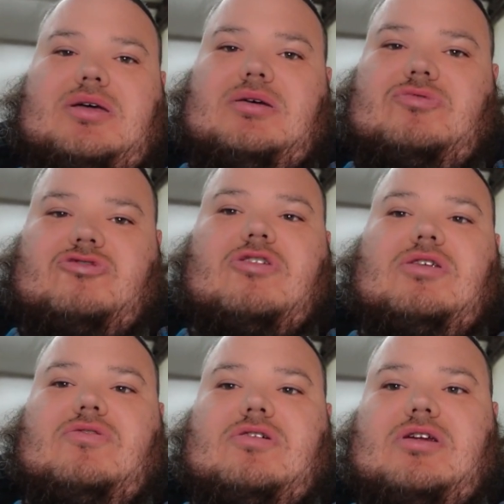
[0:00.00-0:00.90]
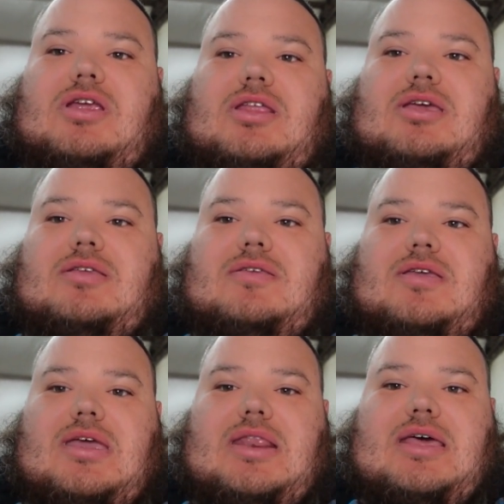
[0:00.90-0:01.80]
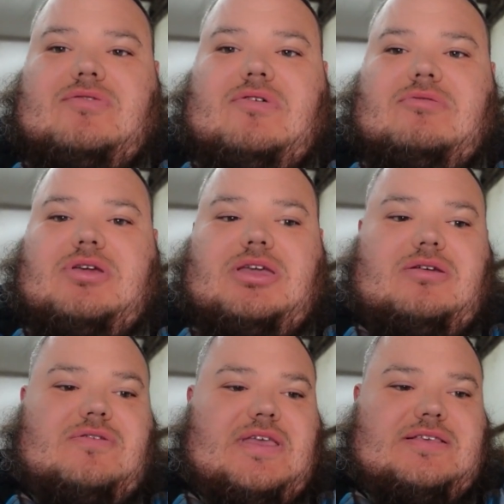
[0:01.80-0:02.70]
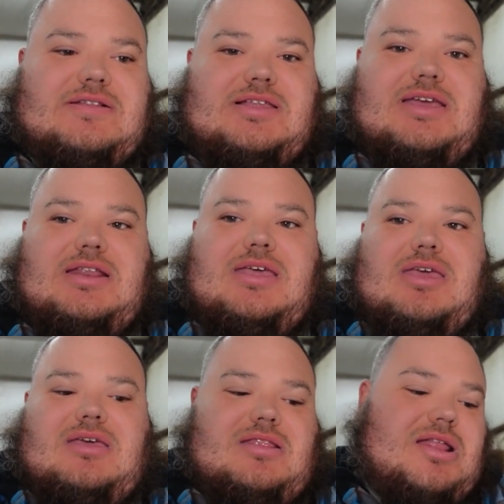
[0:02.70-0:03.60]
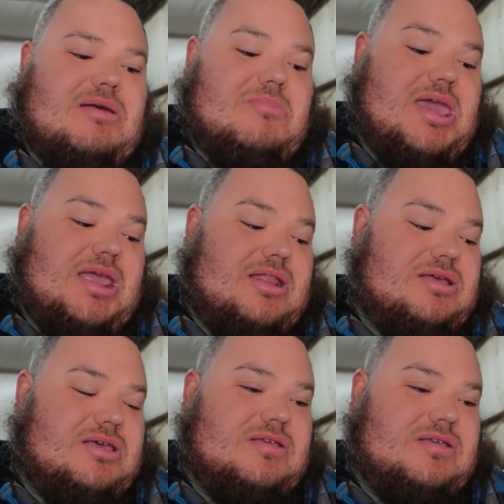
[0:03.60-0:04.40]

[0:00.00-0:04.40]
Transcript: screen door in it, and that's what we use as a lid that I made.